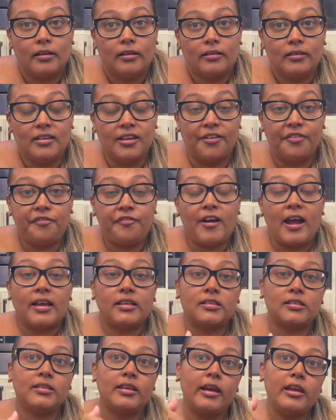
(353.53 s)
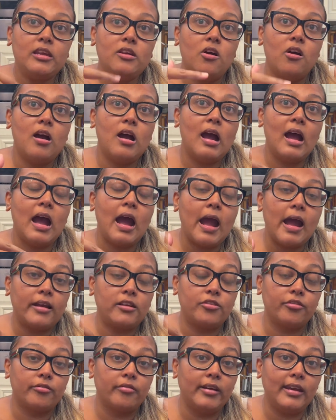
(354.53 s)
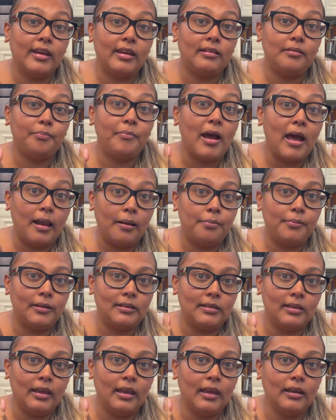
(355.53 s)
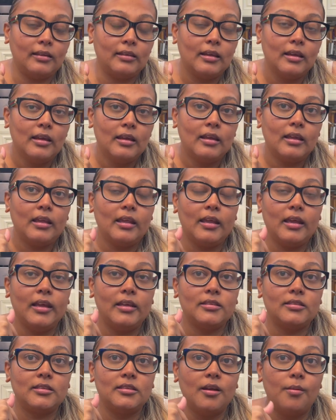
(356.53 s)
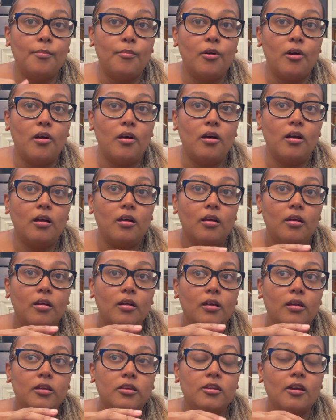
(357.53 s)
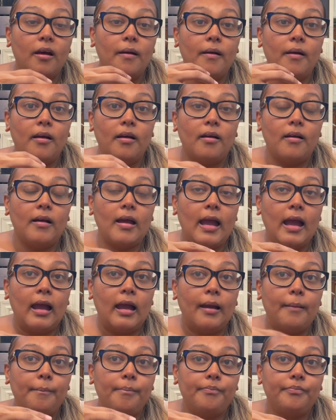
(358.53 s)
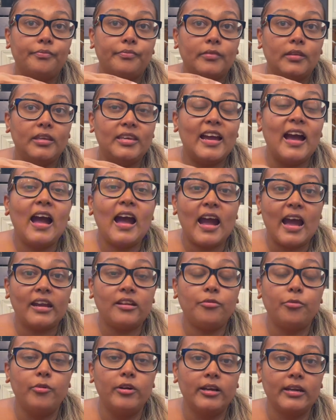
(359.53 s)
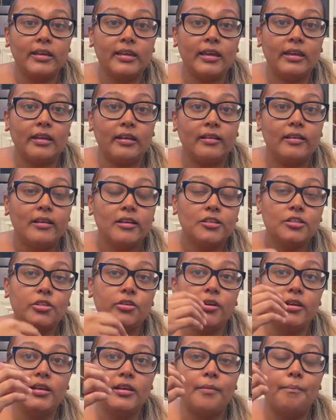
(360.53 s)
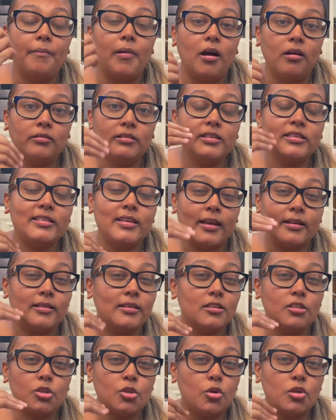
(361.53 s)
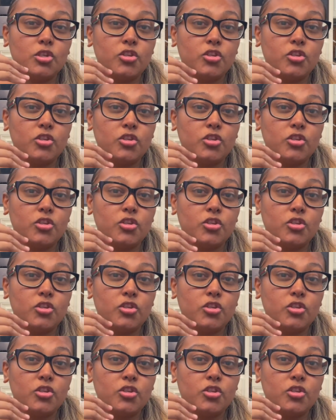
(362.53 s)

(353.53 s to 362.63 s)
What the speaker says: the faster your heart rate palpitate is, the more your heart working, so your mouth is getting so